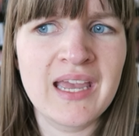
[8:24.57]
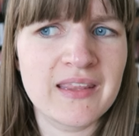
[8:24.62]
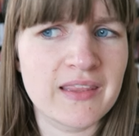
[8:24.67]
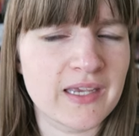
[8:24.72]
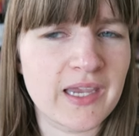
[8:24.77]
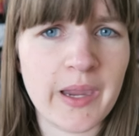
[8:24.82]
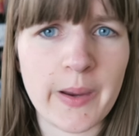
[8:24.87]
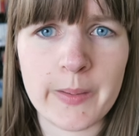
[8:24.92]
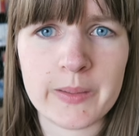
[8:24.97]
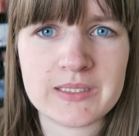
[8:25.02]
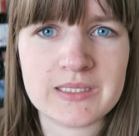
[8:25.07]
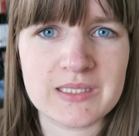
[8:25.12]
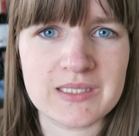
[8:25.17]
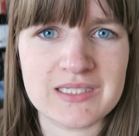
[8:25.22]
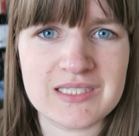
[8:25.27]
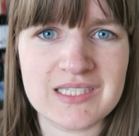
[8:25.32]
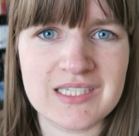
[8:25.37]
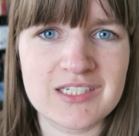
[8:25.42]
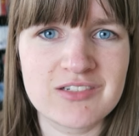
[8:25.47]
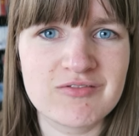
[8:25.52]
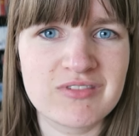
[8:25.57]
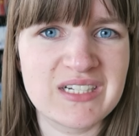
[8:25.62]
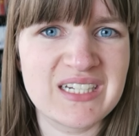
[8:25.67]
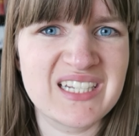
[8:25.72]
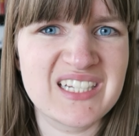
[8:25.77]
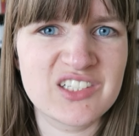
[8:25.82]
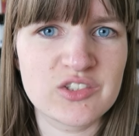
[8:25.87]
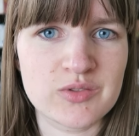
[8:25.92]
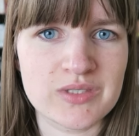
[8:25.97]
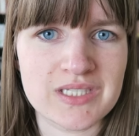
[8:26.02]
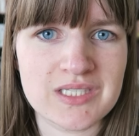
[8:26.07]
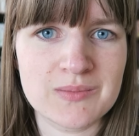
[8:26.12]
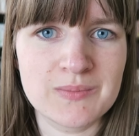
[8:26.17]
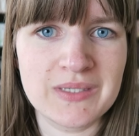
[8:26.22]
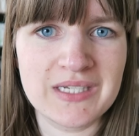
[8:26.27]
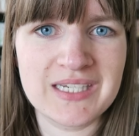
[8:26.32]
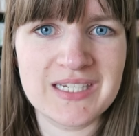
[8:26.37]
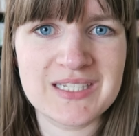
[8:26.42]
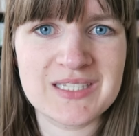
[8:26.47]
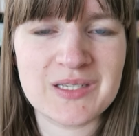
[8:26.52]
The characters didn't really interest
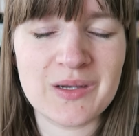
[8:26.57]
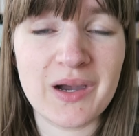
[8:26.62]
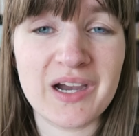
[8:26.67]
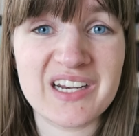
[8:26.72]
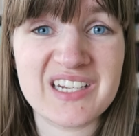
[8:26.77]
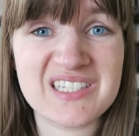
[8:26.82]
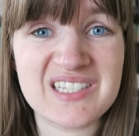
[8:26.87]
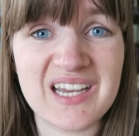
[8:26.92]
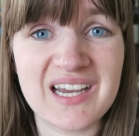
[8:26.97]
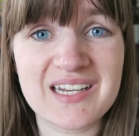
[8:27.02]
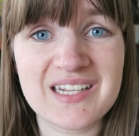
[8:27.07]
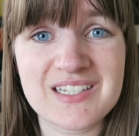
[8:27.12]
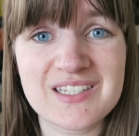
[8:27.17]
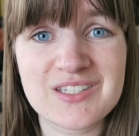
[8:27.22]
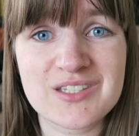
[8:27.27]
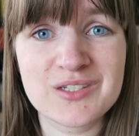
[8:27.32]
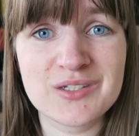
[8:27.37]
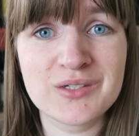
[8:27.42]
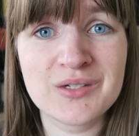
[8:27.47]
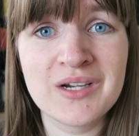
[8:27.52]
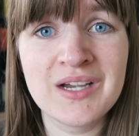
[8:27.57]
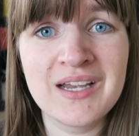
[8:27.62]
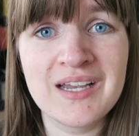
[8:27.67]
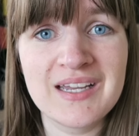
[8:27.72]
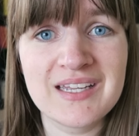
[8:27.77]
me, so I decided to